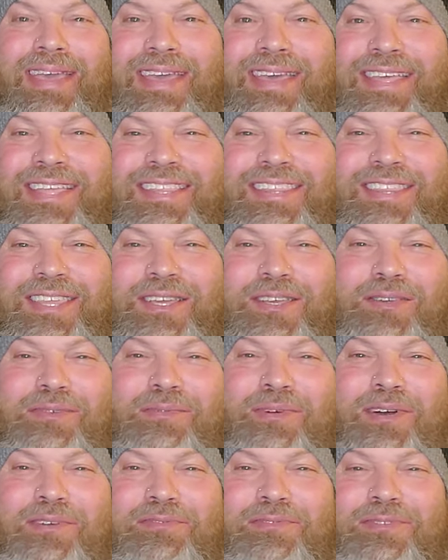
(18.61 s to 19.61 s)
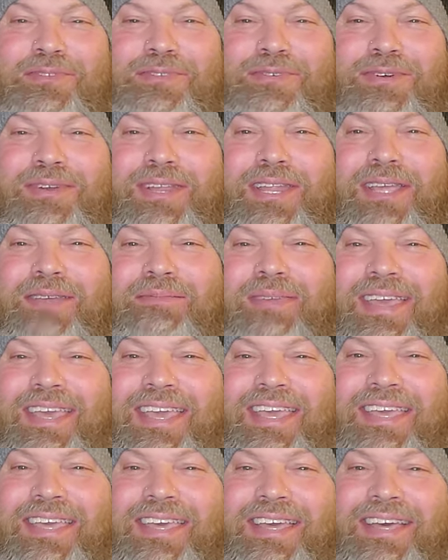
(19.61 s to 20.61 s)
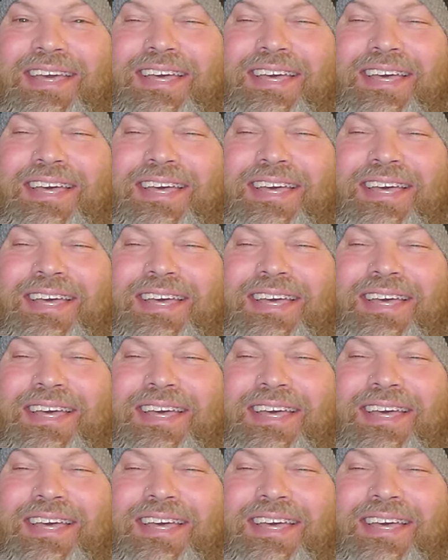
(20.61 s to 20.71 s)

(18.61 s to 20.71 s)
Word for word: and thank you all for joining me.